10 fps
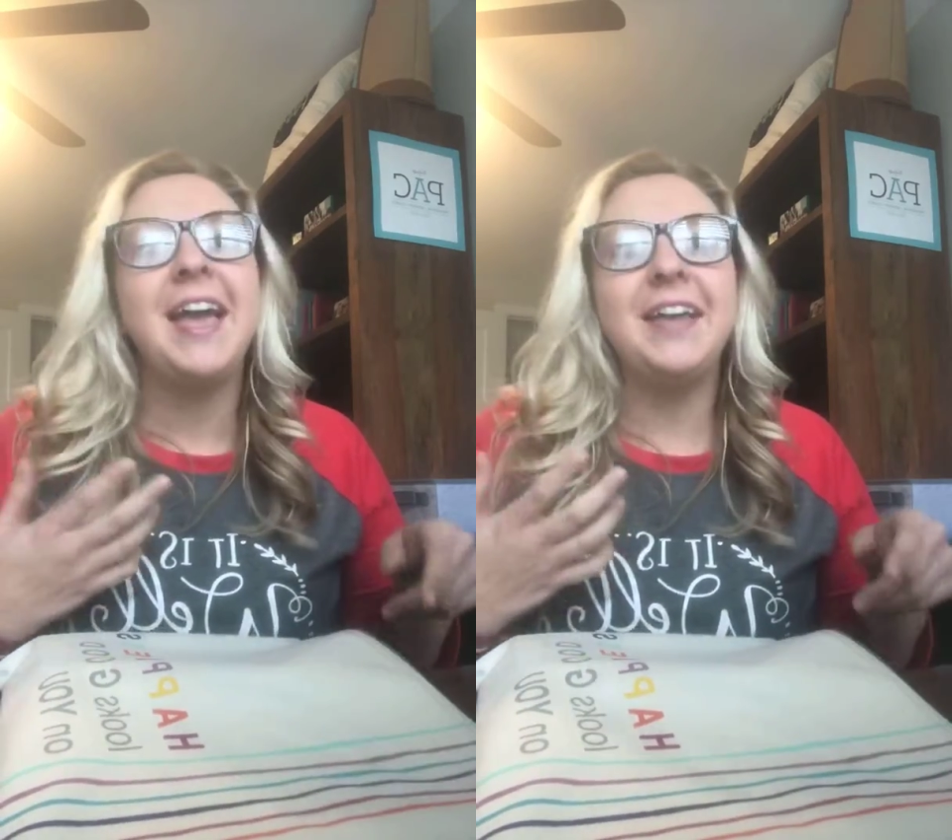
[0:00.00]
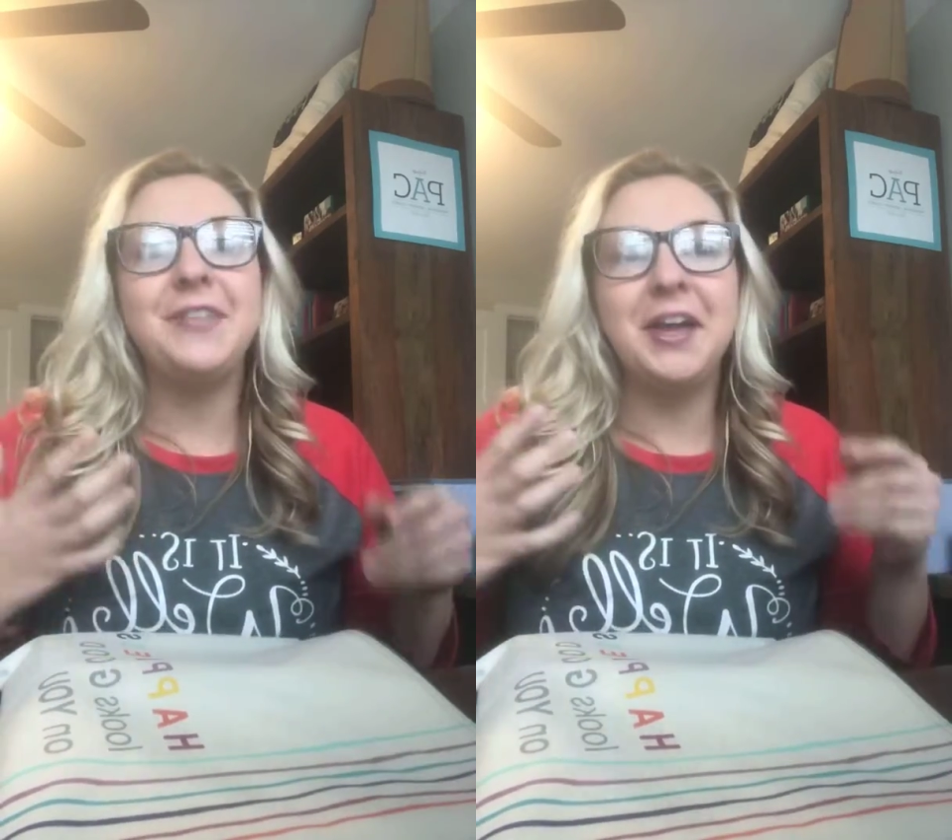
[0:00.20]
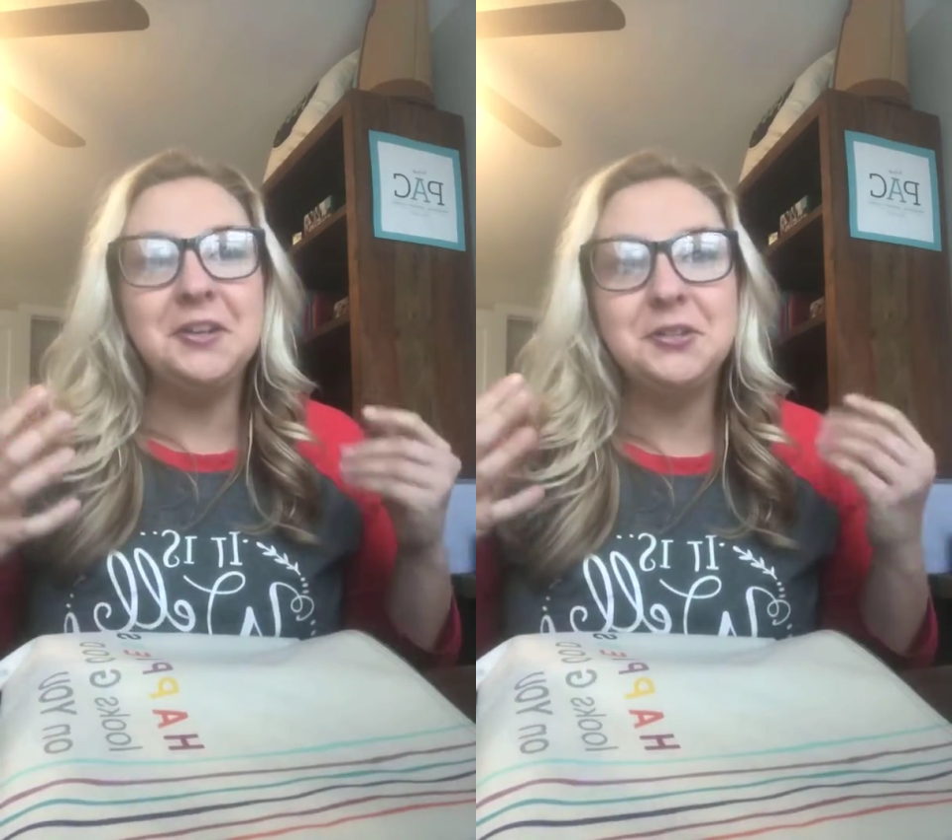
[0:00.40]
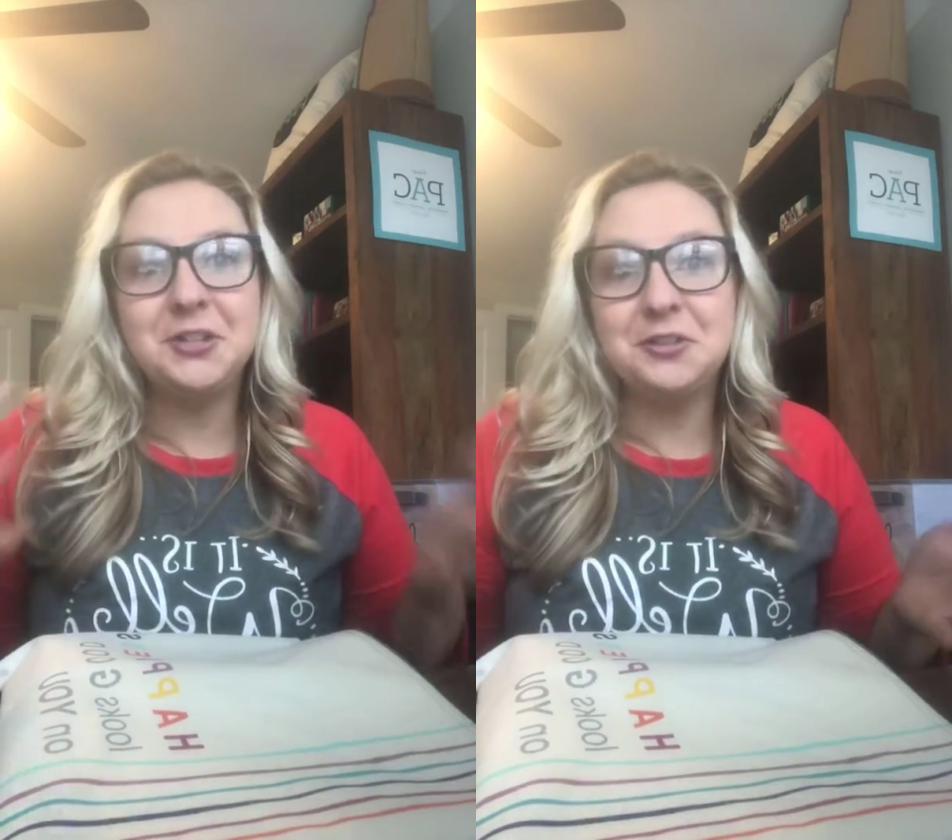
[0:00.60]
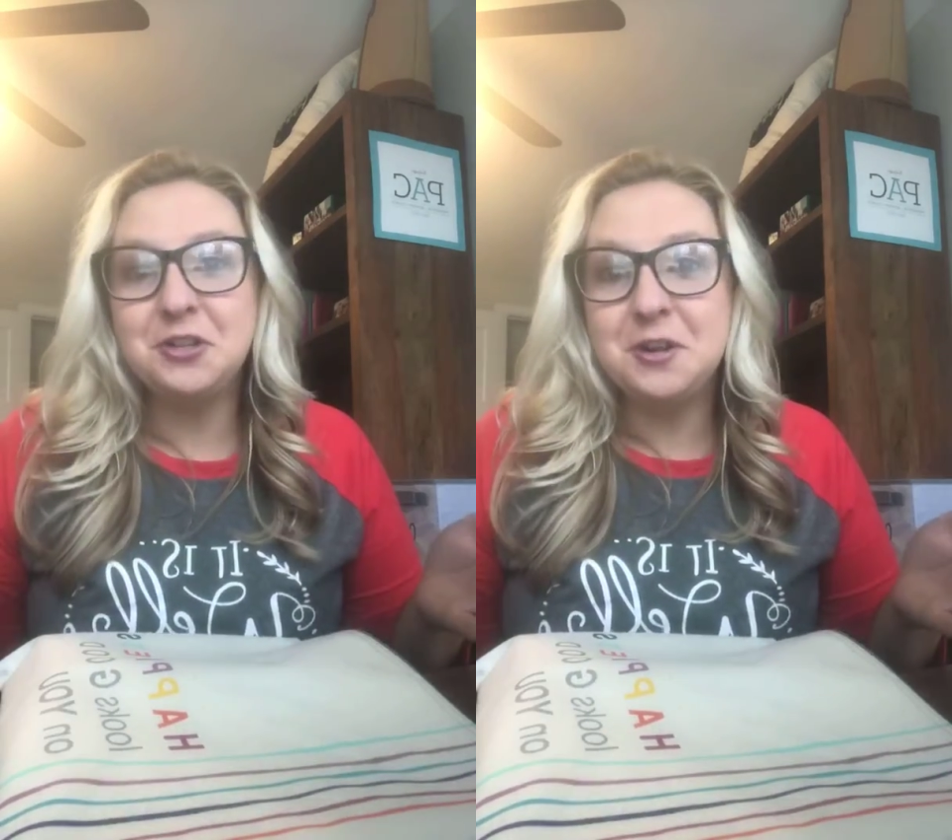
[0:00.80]
And that is
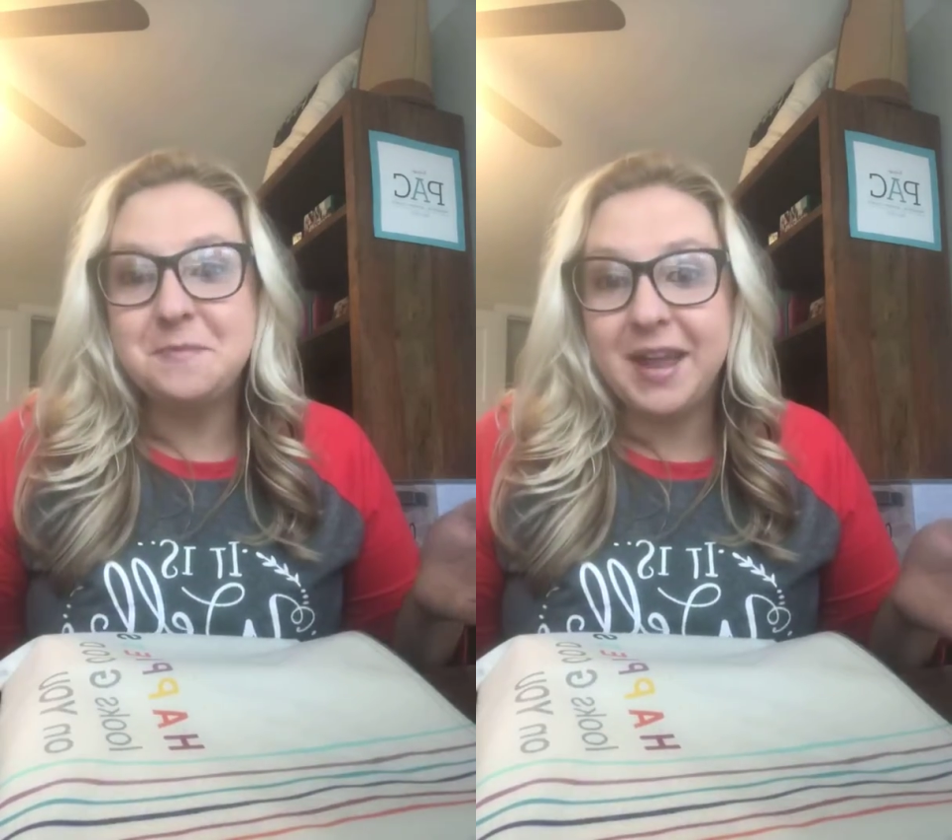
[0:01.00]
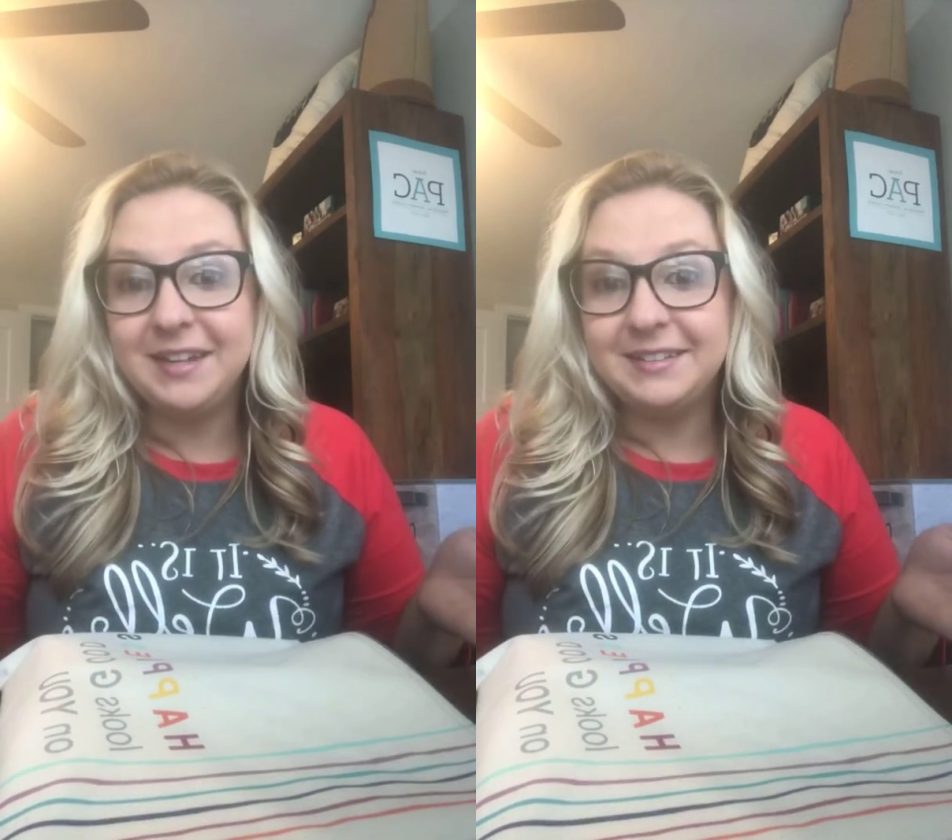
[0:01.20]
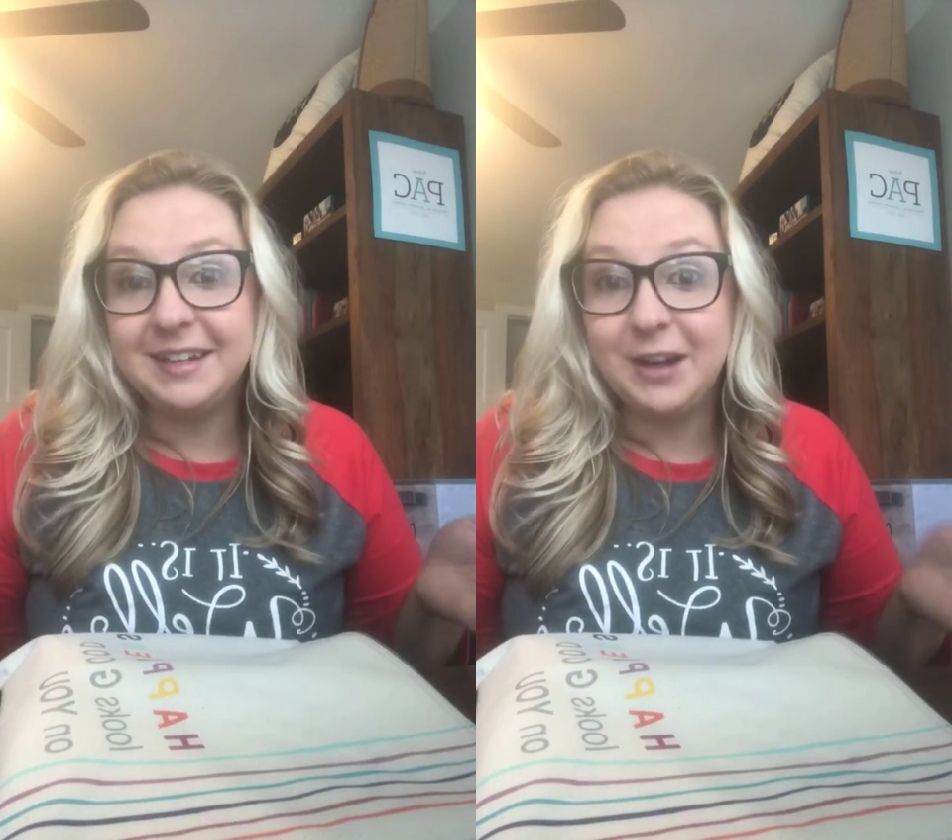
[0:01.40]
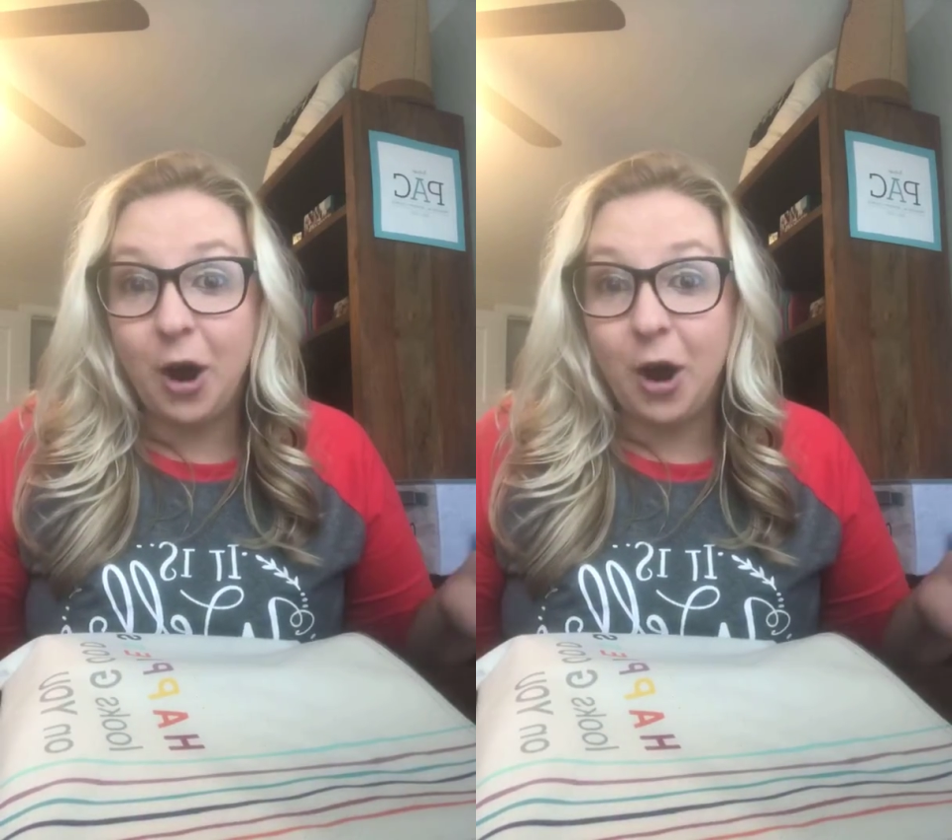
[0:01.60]
such an amazing